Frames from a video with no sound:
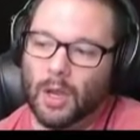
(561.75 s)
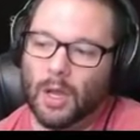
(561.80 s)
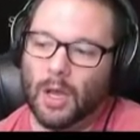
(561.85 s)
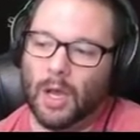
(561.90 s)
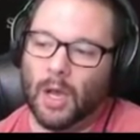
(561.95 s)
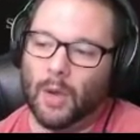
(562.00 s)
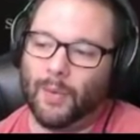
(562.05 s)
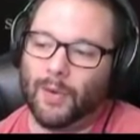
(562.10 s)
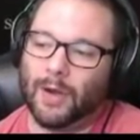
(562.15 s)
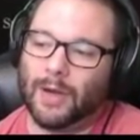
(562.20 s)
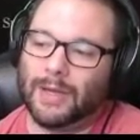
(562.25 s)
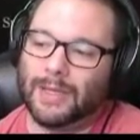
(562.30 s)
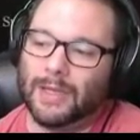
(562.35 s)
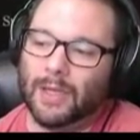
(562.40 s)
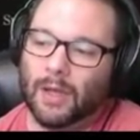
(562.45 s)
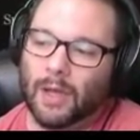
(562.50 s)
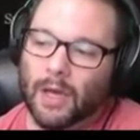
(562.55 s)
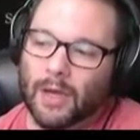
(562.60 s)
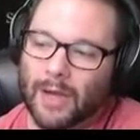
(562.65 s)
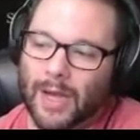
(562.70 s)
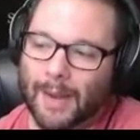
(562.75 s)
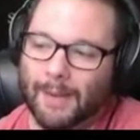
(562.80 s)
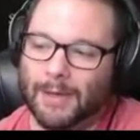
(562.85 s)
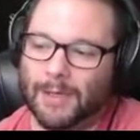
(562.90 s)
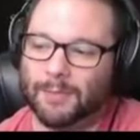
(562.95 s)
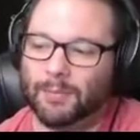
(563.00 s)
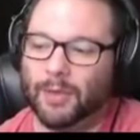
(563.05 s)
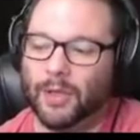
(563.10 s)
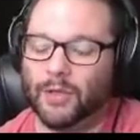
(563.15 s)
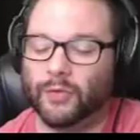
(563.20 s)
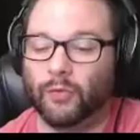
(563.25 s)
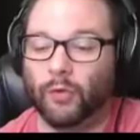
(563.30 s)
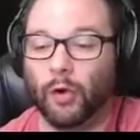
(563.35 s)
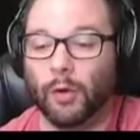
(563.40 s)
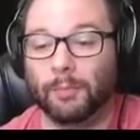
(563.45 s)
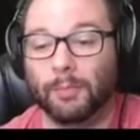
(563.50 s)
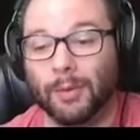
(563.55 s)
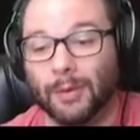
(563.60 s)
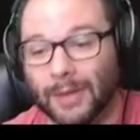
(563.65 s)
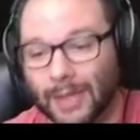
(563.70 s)
We're going to deal 100 damage plus
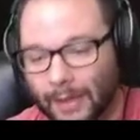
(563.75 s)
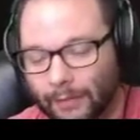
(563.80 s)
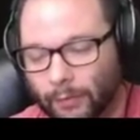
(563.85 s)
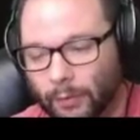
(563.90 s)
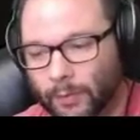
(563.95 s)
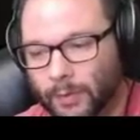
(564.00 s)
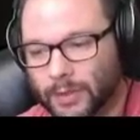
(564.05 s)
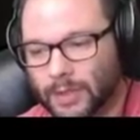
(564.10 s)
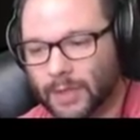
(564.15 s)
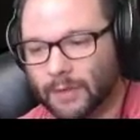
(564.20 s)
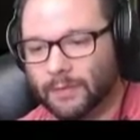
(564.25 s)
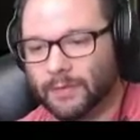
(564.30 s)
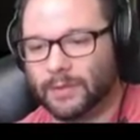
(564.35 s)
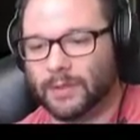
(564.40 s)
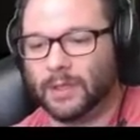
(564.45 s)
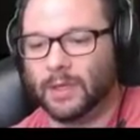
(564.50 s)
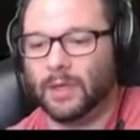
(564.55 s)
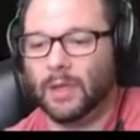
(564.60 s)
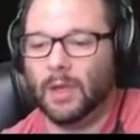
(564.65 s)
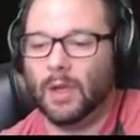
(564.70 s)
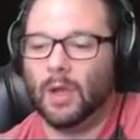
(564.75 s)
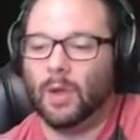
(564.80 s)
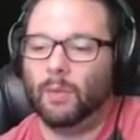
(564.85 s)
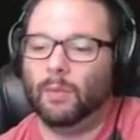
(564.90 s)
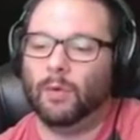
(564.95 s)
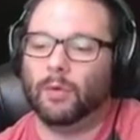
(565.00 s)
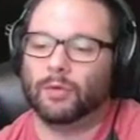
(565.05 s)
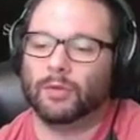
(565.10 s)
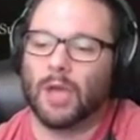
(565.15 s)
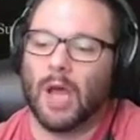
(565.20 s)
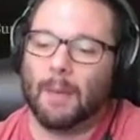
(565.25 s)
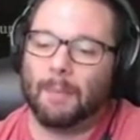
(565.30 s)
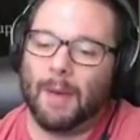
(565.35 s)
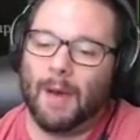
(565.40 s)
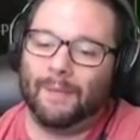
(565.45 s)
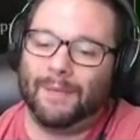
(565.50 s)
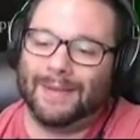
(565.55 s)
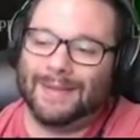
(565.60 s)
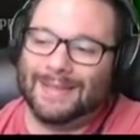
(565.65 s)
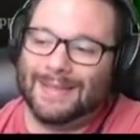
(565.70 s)
4 per level, which obviously will top
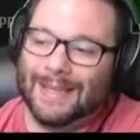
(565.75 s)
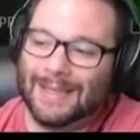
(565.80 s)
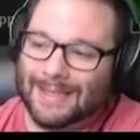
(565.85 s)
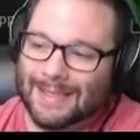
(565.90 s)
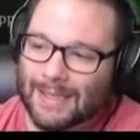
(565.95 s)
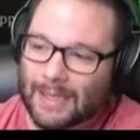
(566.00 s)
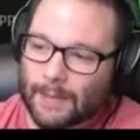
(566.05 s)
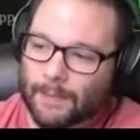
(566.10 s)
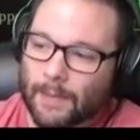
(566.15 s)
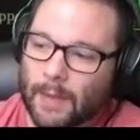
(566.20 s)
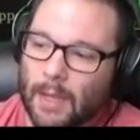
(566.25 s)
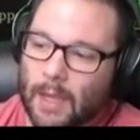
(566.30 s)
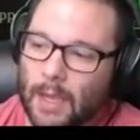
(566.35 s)
off at 60.